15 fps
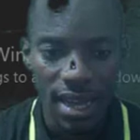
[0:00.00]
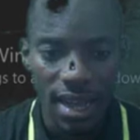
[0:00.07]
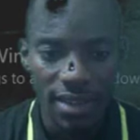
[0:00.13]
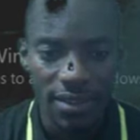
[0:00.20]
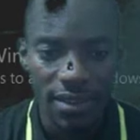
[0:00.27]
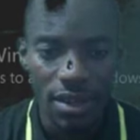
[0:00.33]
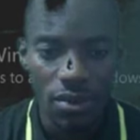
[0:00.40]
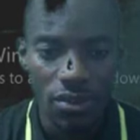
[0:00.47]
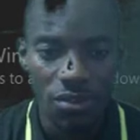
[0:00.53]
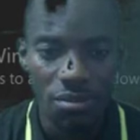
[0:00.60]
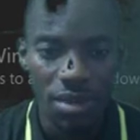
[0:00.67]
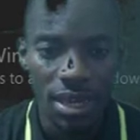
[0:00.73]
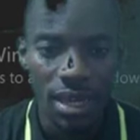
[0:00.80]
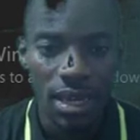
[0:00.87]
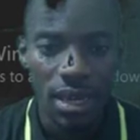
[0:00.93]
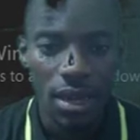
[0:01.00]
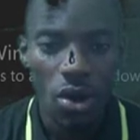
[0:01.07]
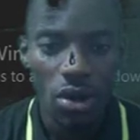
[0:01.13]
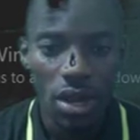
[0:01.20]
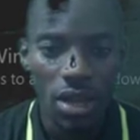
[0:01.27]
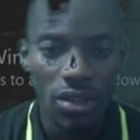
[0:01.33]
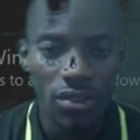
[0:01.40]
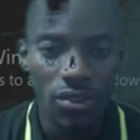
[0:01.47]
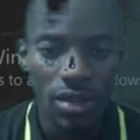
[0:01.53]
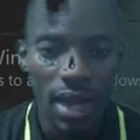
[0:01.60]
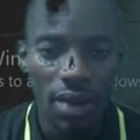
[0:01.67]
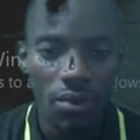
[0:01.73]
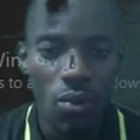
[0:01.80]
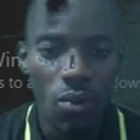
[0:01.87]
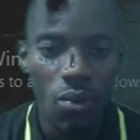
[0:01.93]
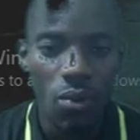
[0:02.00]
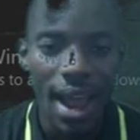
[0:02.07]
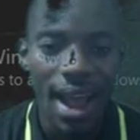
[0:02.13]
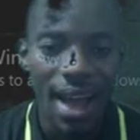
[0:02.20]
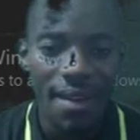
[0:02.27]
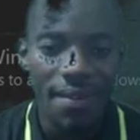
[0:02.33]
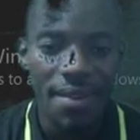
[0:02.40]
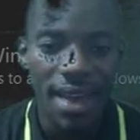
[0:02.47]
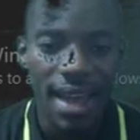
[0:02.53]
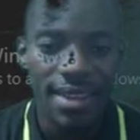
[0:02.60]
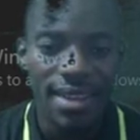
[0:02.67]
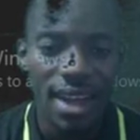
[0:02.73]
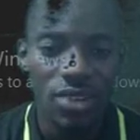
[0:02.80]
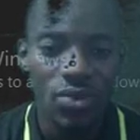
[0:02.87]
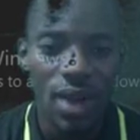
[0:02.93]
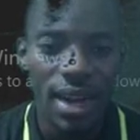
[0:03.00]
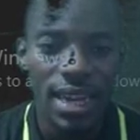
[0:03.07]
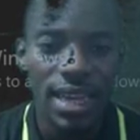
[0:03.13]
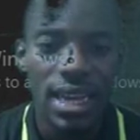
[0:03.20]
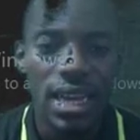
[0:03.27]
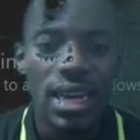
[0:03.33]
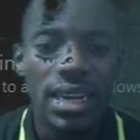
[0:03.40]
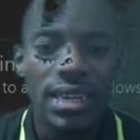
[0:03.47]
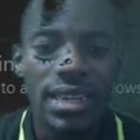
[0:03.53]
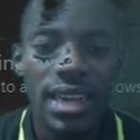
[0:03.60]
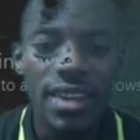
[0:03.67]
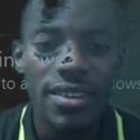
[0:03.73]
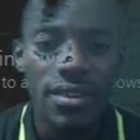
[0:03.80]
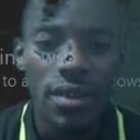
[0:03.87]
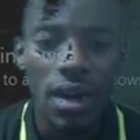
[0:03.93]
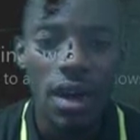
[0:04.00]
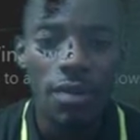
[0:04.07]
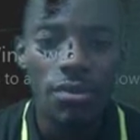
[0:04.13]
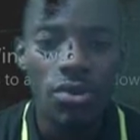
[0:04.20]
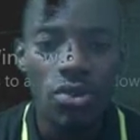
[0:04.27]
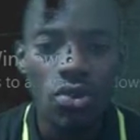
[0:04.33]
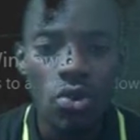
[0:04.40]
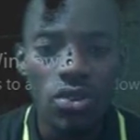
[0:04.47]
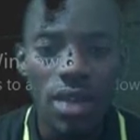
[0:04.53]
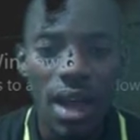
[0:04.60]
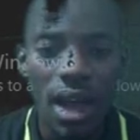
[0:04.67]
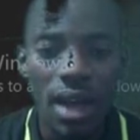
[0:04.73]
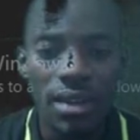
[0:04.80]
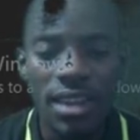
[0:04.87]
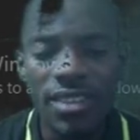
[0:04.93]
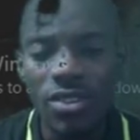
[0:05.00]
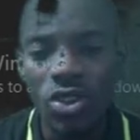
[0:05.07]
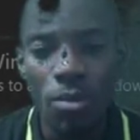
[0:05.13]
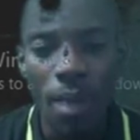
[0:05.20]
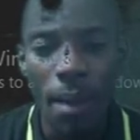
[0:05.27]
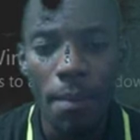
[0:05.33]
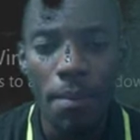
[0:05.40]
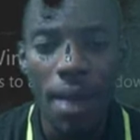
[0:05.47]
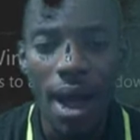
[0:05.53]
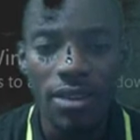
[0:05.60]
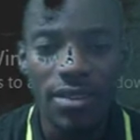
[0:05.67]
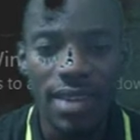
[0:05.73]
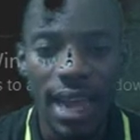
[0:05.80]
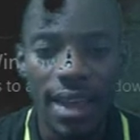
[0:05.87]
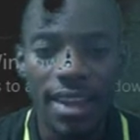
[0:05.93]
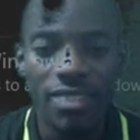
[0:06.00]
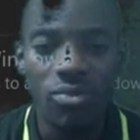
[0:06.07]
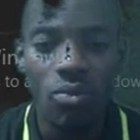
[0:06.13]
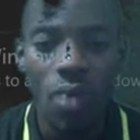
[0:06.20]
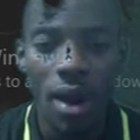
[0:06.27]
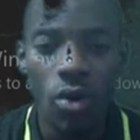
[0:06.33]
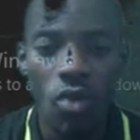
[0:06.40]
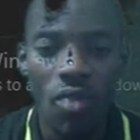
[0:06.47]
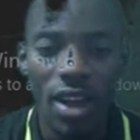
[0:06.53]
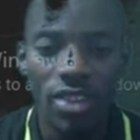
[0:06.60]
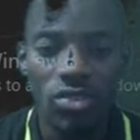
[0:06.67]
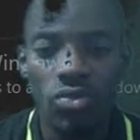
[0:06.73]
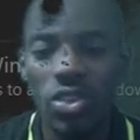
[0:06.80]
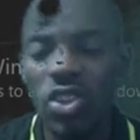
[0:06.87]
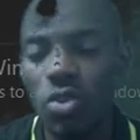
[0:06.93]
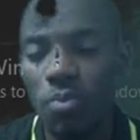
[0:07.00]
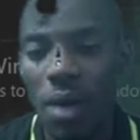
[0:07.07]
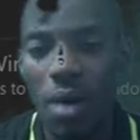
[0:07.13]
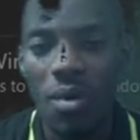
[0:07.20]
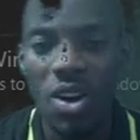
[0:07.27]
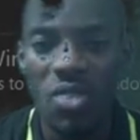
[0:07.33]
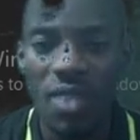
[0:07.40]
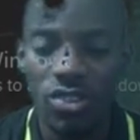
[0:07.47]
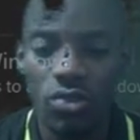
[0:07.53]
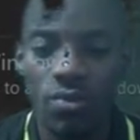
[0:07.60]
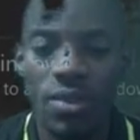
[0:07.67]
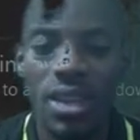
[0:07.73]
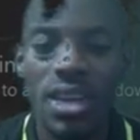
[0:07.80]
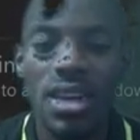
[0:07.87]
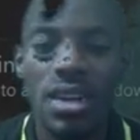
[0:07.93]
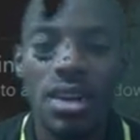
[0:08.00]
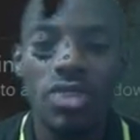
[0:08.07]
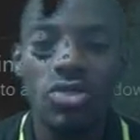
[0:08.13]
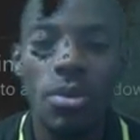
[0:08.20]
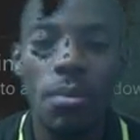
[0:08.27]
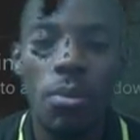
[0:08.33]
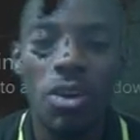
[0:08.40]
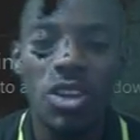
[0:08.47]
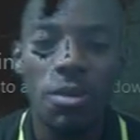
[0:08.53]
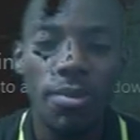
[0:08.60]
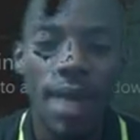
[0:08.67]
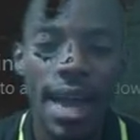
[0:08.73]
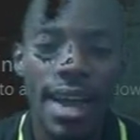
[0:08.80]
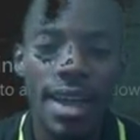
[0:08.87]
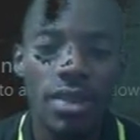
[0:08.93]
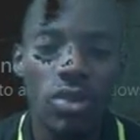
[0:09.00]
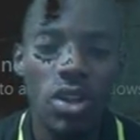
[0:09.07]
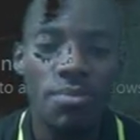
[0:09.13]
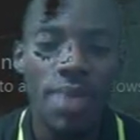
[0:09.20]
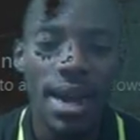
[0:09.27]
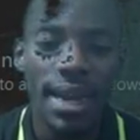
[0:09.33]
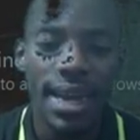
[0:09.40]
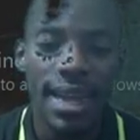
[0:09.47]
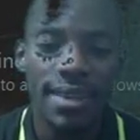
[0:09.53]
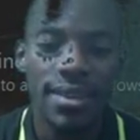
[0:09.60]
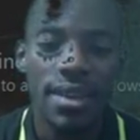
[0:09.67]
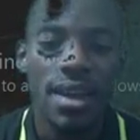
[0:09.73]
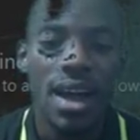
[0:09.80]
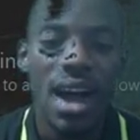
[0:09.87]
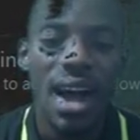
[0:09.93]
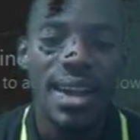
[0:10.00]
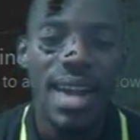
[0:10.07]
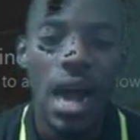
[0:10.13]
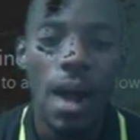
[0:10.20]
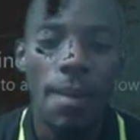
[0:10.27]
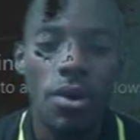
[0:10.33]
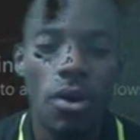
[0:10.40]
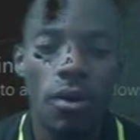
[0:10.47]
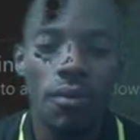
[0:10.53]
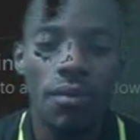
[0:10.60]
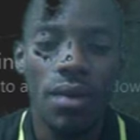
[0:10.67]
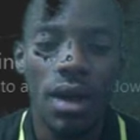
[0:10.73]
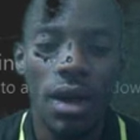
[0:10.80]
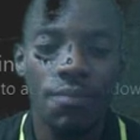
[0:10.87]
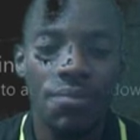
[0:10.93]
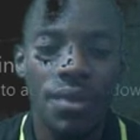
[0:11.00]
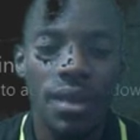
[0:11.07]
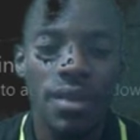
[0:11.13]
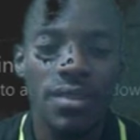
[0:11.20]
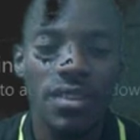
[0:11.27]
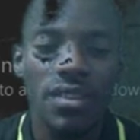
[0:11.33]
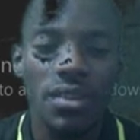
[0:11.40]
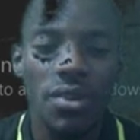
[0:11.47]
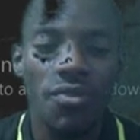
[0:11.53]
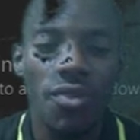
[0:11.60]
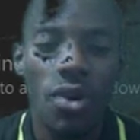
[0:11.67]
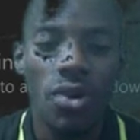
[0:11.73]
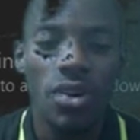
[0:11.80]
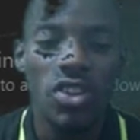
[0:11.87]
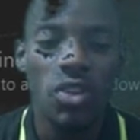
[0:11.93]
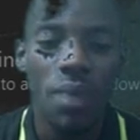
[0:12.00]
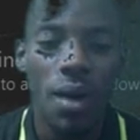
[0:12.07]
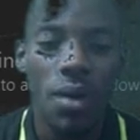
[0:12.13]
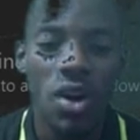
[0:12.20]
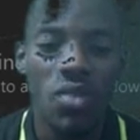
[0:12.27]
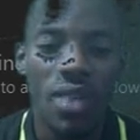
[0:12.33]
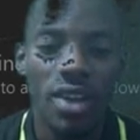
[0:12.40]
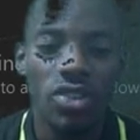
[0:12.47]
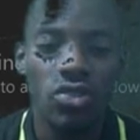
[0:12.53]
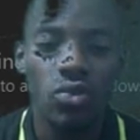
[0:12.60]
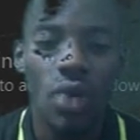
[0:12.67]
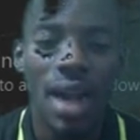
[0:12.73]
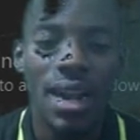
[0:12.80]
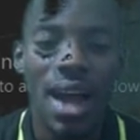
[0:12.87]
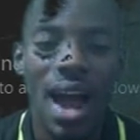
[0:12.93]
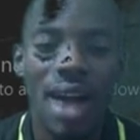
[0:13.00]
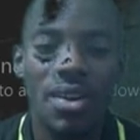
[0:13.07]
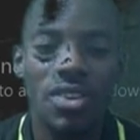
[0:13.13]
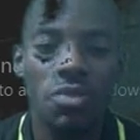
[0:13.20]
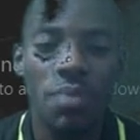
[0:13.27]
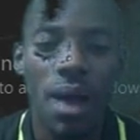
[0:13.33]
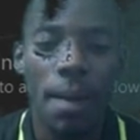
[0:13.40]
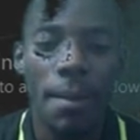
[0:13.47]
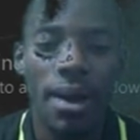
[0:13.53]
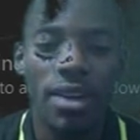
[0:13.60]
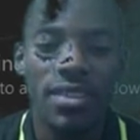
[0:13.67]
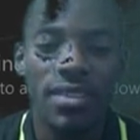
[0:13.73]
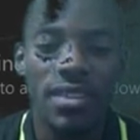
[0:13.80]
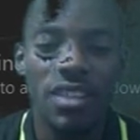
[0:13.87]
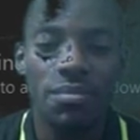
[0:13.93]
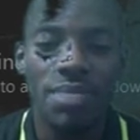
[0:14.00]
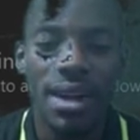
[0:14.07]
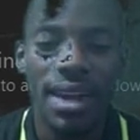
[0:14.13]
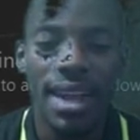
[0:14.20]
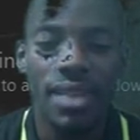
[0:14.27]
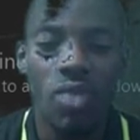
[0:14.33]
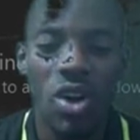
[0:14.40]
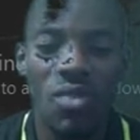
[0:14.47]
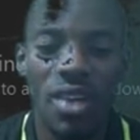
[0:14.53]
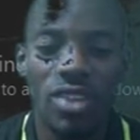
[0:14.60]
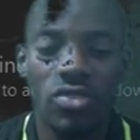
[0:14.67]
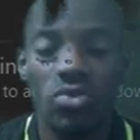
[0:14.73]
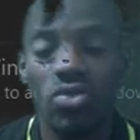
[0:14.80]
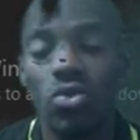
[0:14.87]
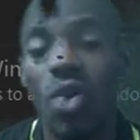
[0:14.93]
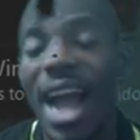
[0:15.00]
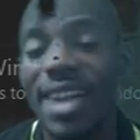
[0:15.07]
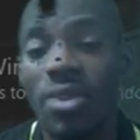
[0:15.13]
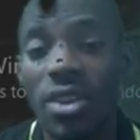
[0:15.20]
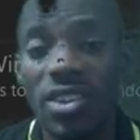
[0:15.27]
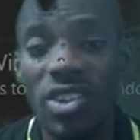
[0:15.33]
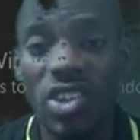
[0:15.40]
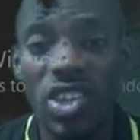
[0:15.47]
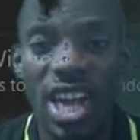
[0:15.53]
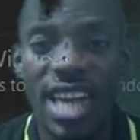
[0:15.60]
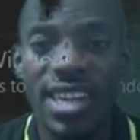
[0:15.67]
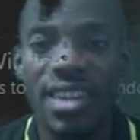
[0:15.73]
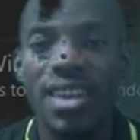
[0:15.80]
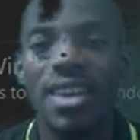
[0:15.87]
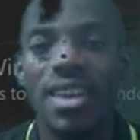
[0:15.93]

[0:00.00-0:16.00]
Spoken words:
excuse me. Okay, so now what I have here is actually this root, this number outside is 1 over 2, raised to the power 1 over 2. It will multiply into the bracket, and that will become 64 raised to the power 1 over 2, and r raised to the power minus 6 bracket 1 over 2. So I just shared